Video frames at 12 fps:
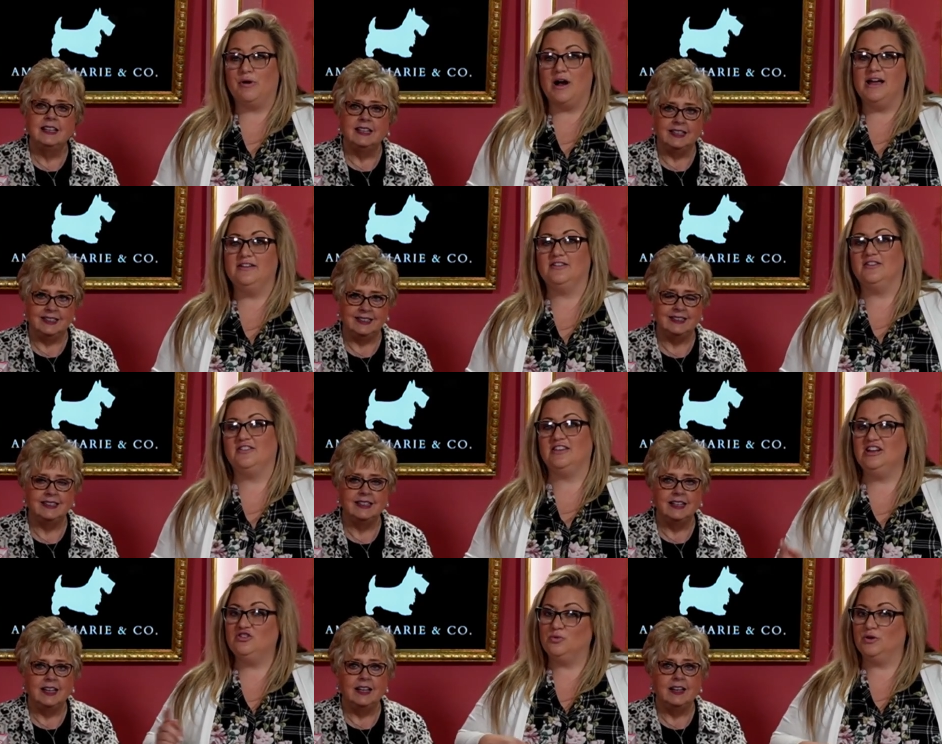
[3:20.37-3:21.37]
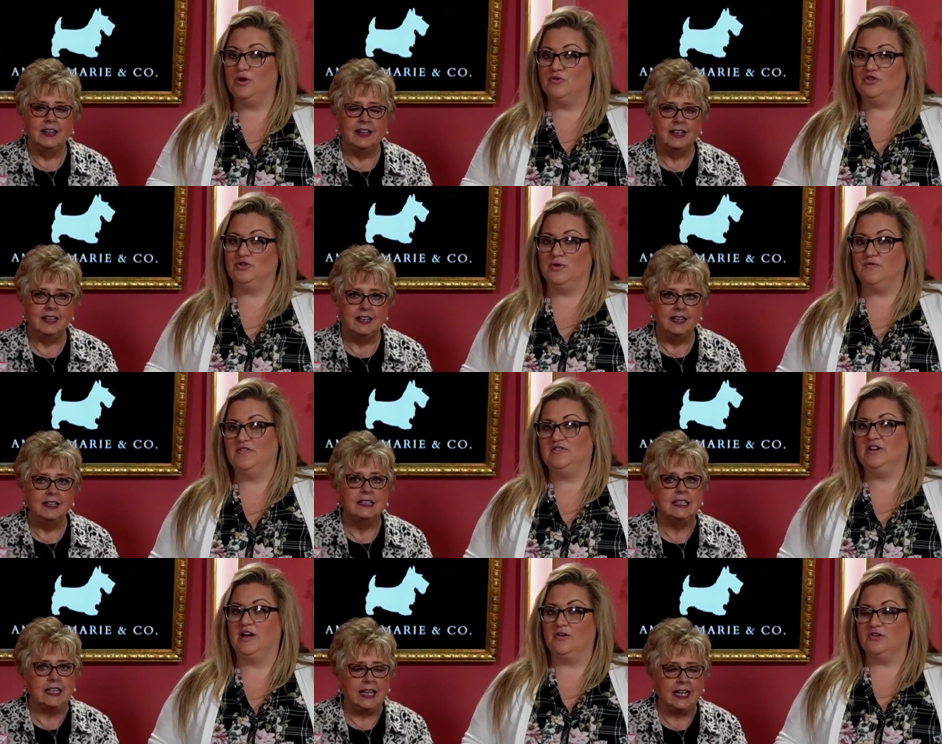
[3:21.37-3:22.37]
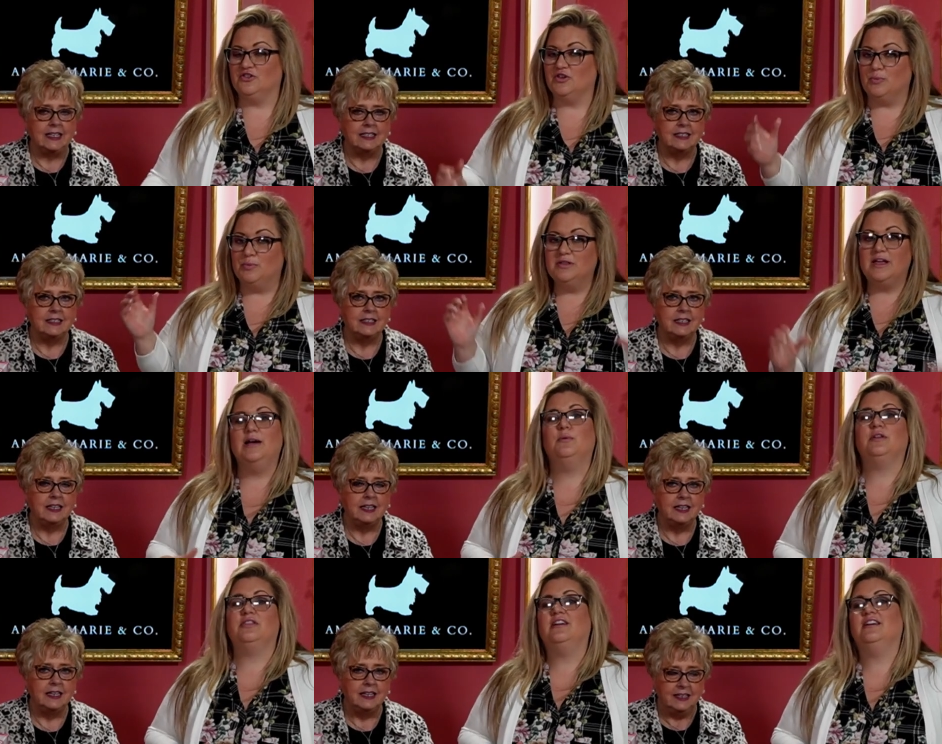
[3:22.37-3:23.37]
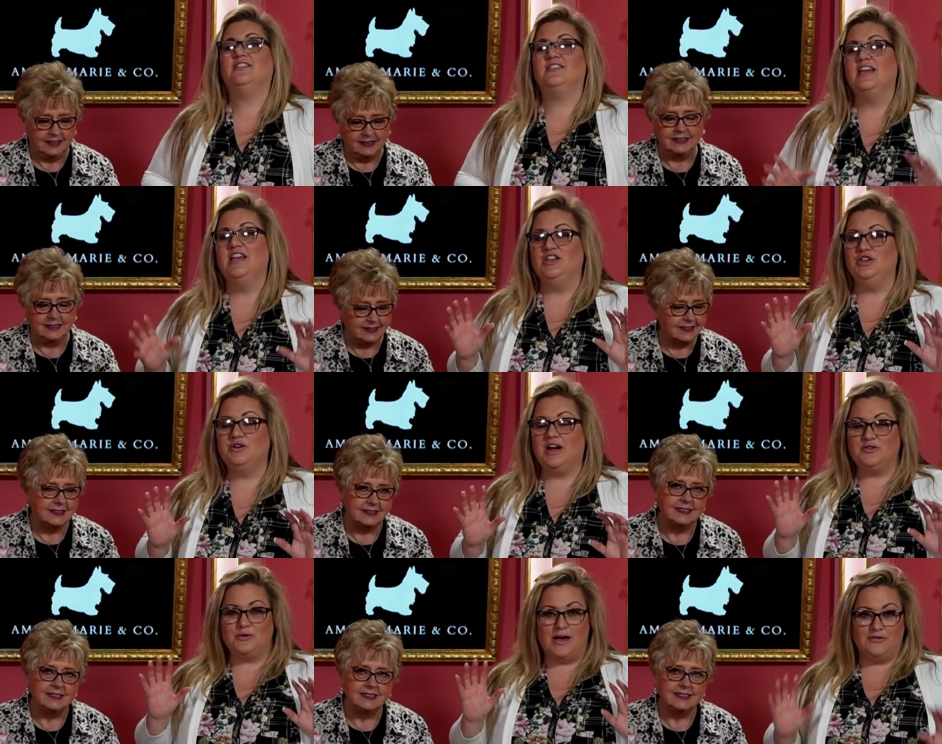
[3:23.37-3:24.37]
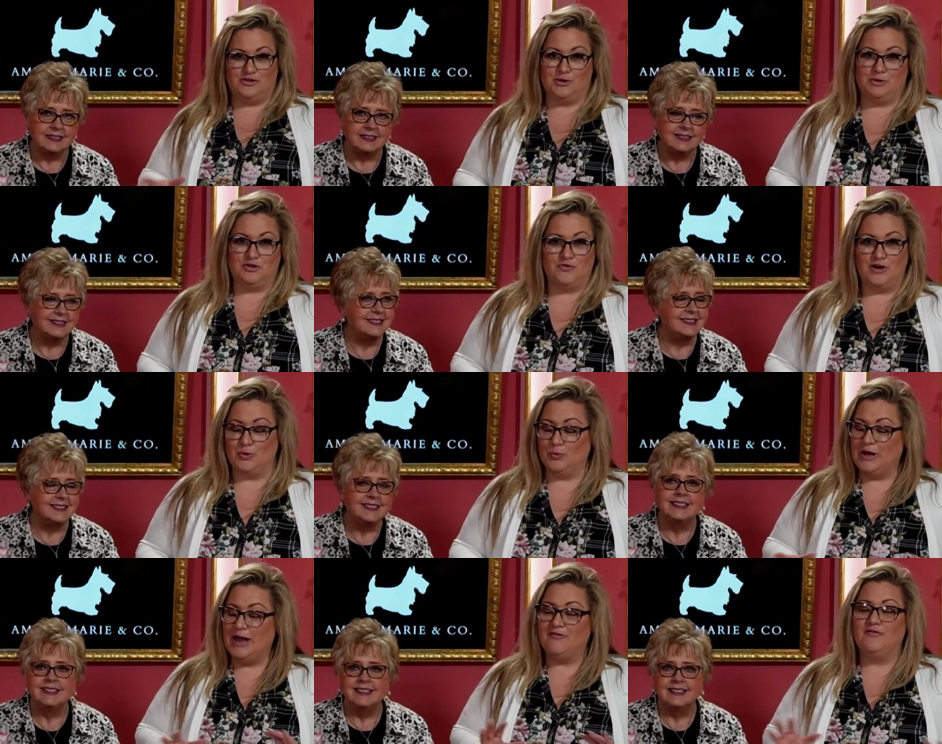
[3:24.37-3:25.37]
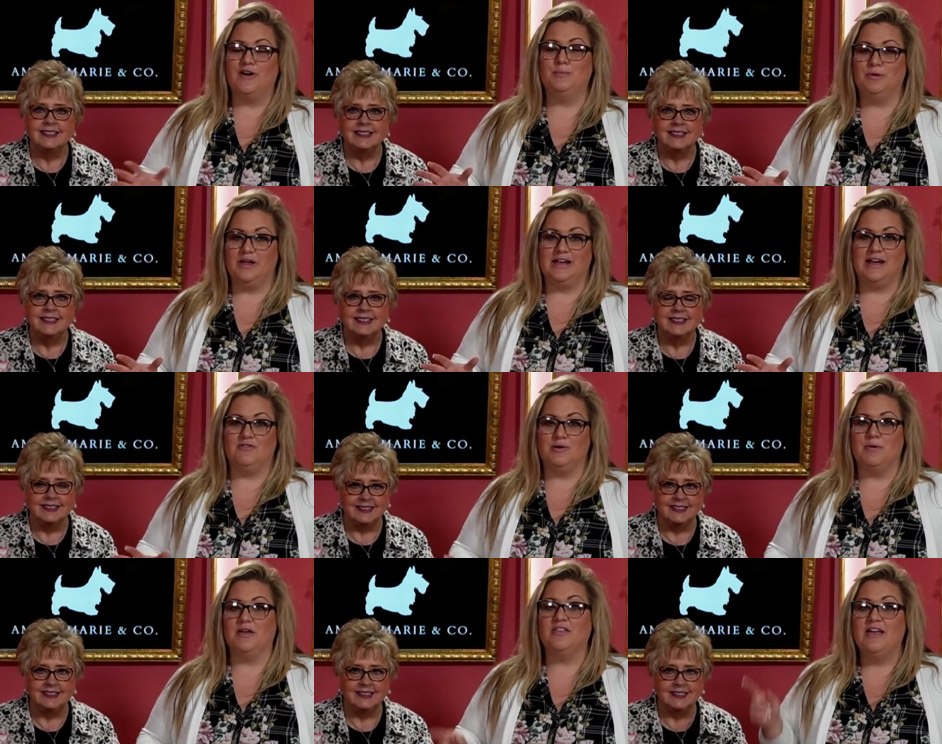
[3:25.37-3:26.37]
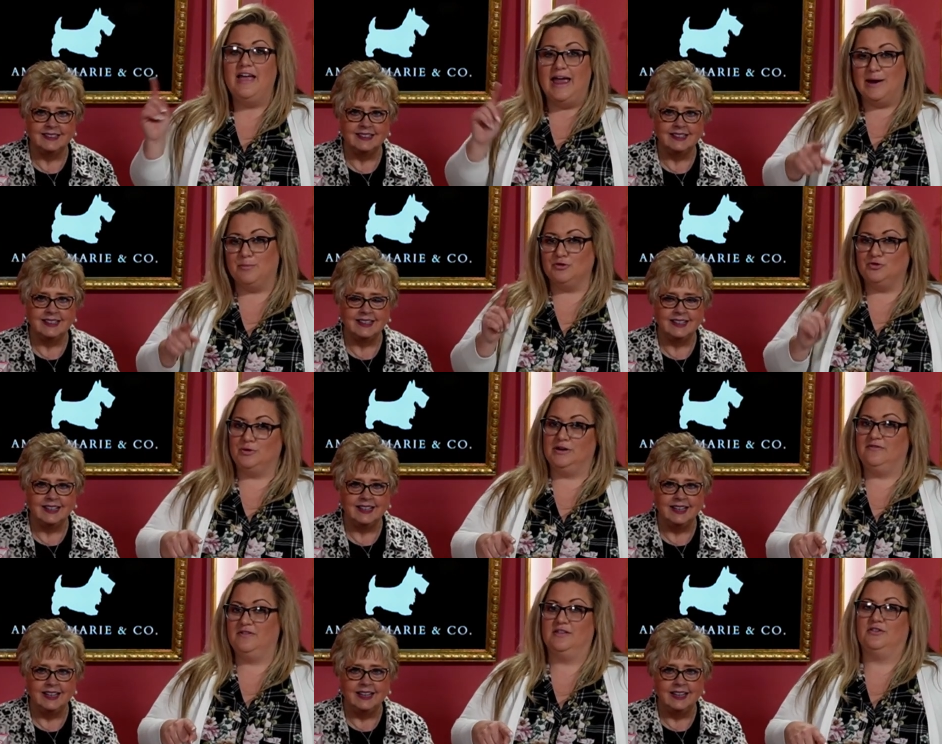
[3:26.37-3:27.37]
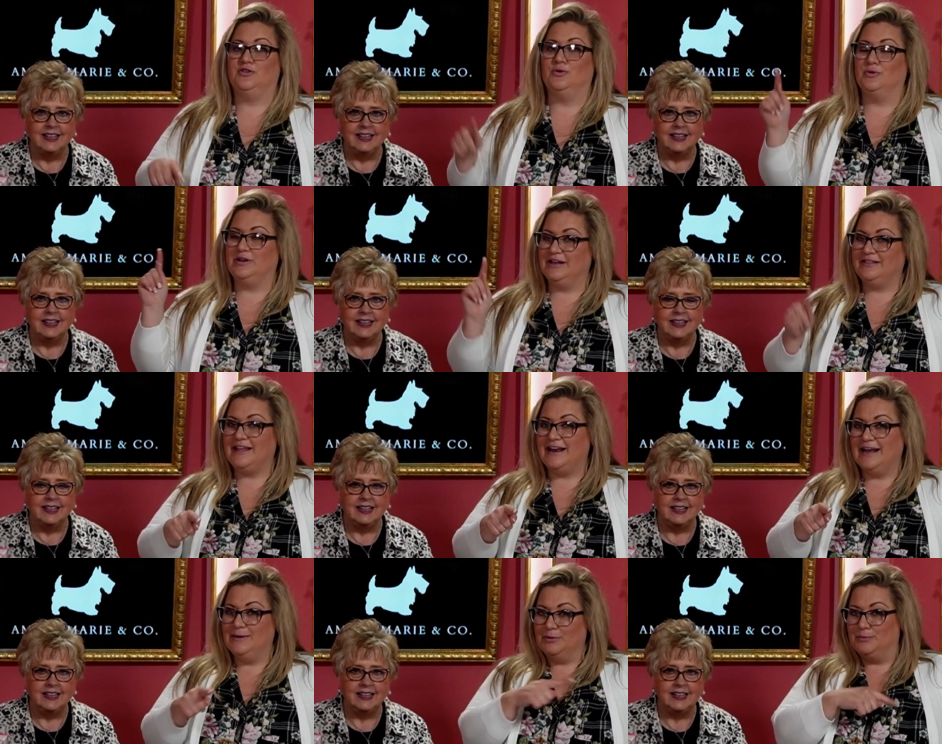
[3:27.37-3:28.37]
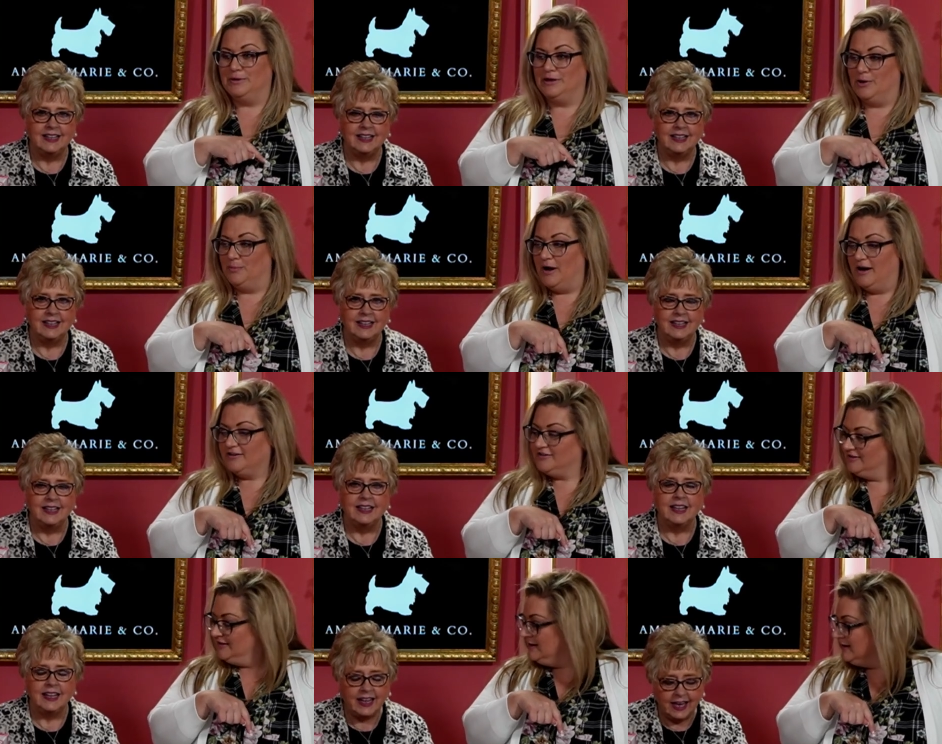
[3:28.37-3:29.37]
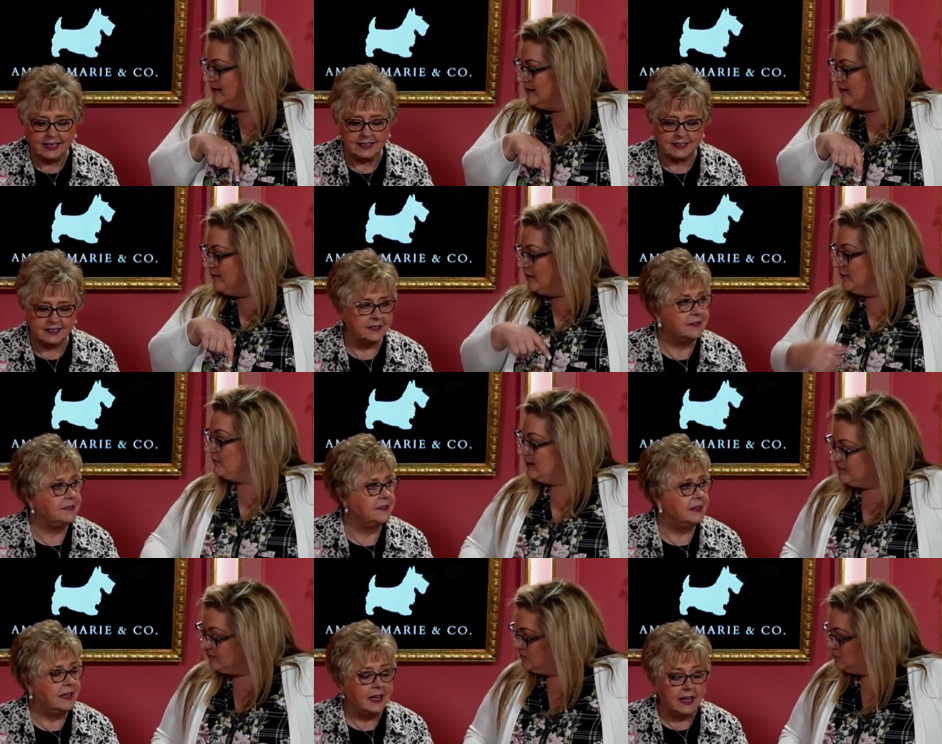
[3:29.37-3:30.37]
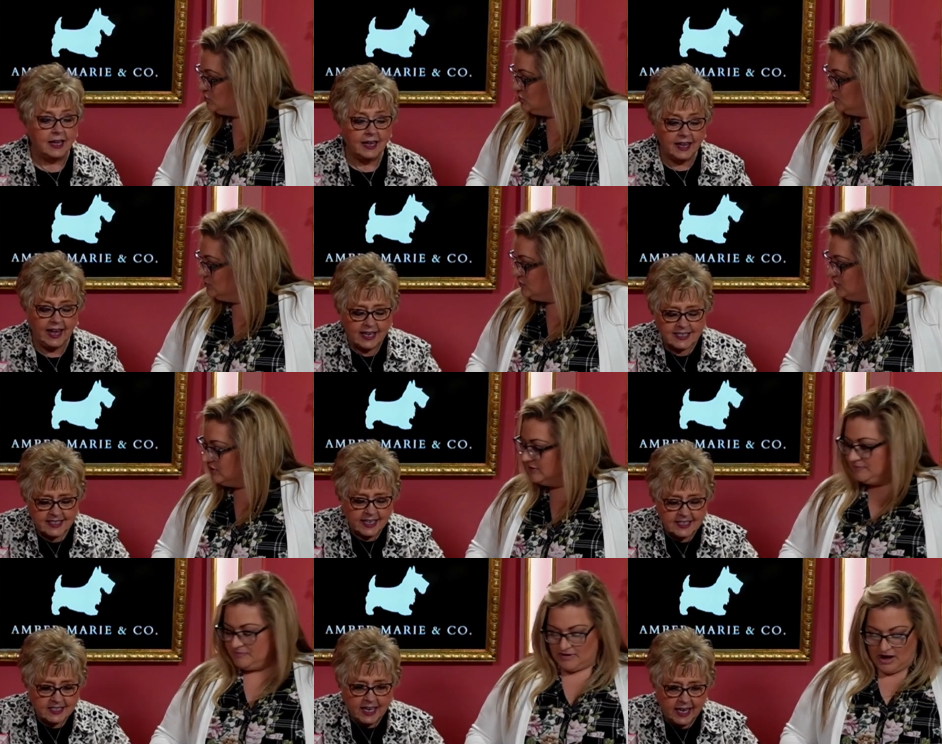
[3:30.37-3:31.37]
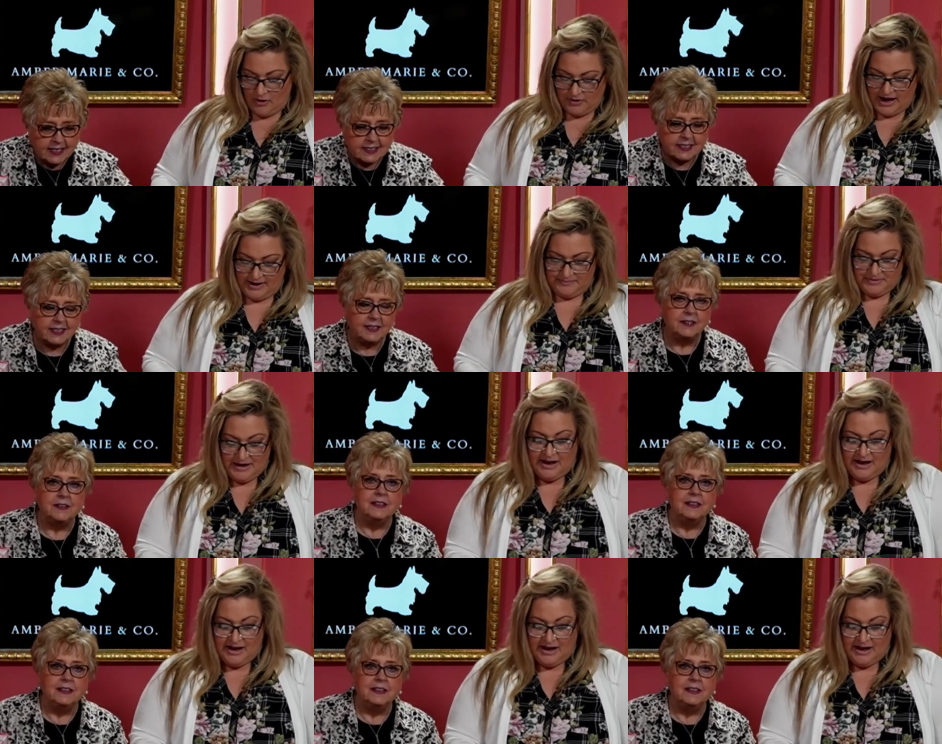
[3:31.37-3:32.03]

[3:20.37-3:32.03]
Speaker 1: prizes, each one over $250. Yes. So play with us. You guys will have so much fun. We have fun playing every month, April 25th. So get that April Blingo box. Yes. Are you ready for some shoes? Yes, yes, yes. Okay.